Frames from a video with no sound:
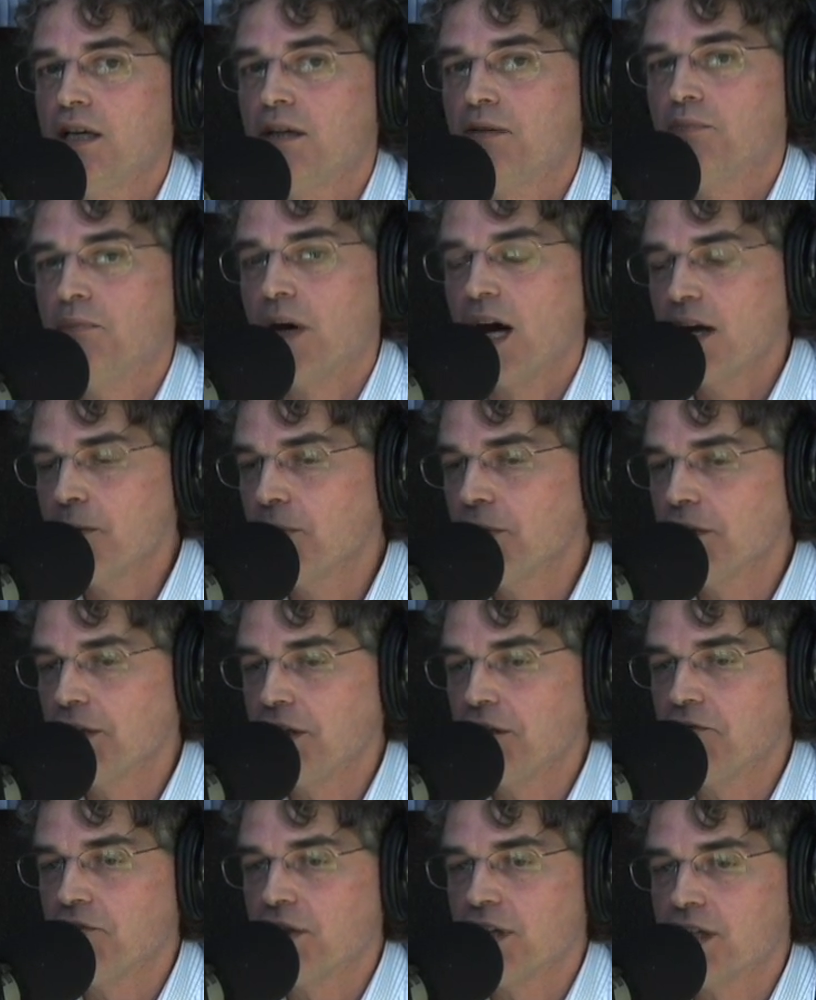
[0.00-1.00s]
My
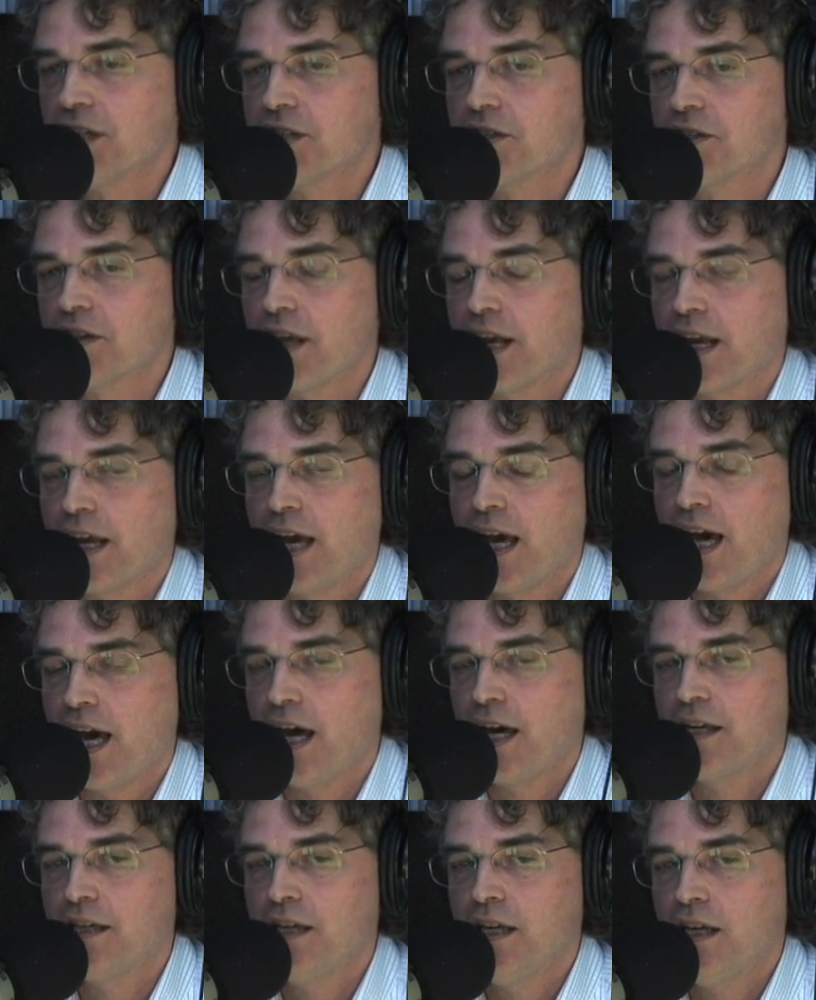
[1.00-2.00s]
belief is
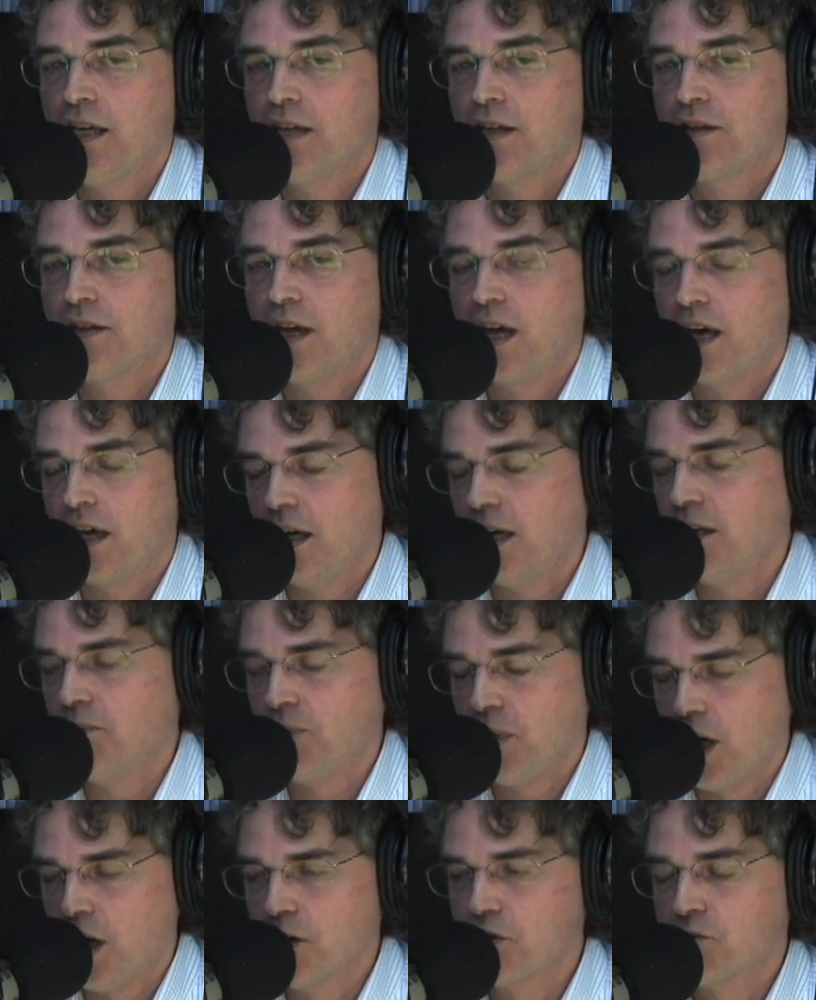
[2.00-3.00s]
that
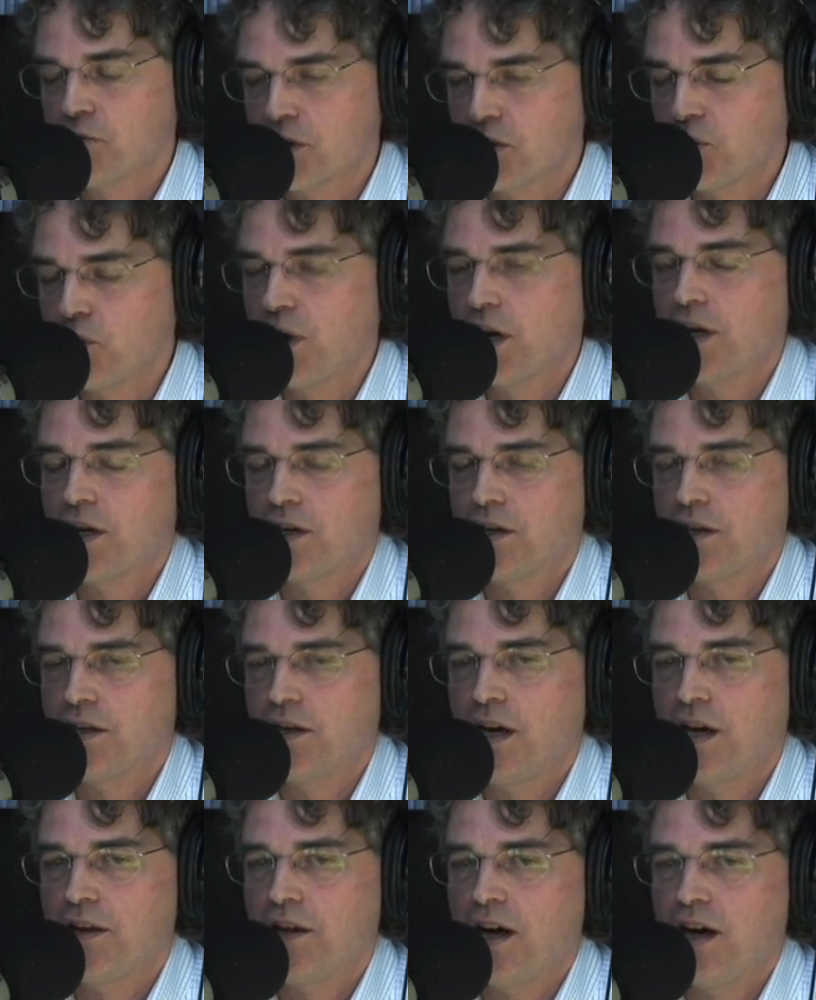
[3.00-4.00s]
and Boggs was aware
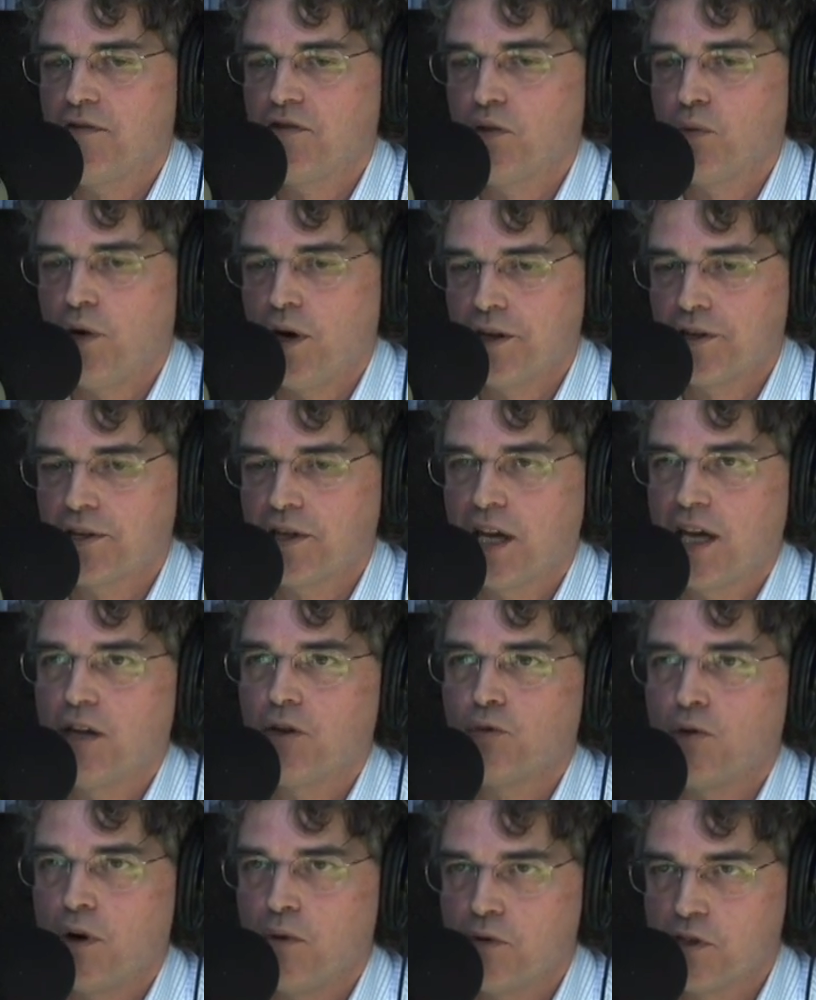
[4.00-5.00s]
of the Watergate
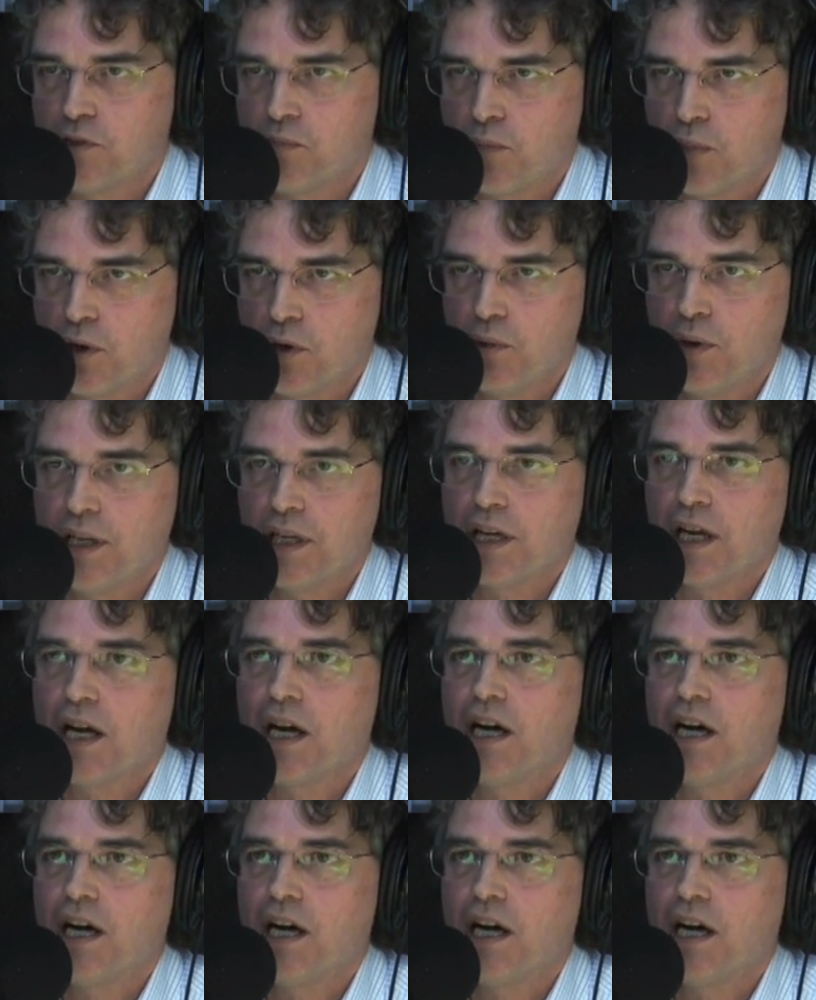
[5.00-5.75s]
and what was brewing.